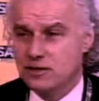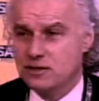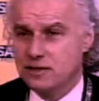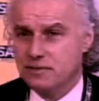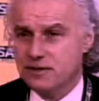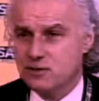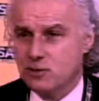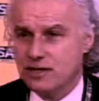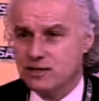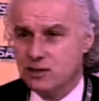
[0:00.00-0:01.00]
So the
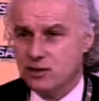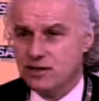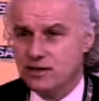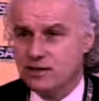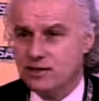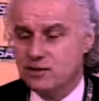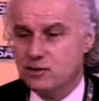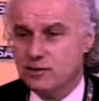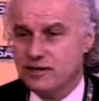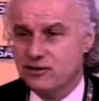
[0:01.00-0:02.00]
simplest way to look at this
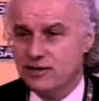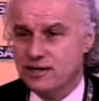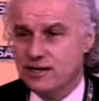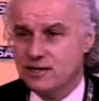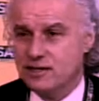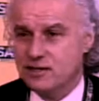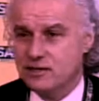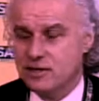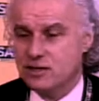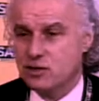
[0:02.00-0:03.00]
situation is
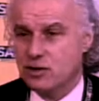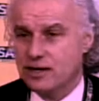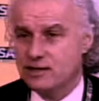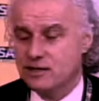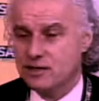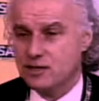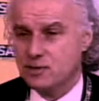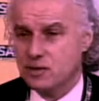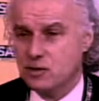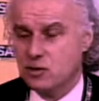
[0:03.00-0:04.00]
this, this crisis
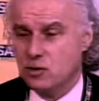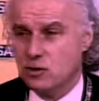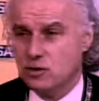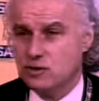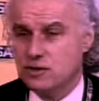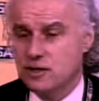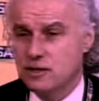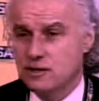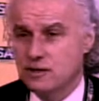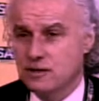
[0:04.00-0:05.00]
has been caused
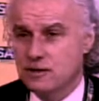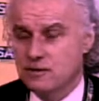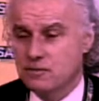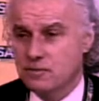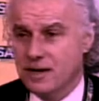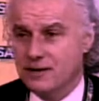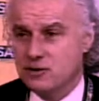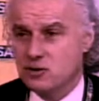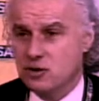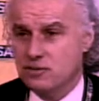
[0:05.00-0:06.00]
by
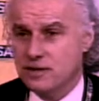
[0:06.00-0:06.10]
this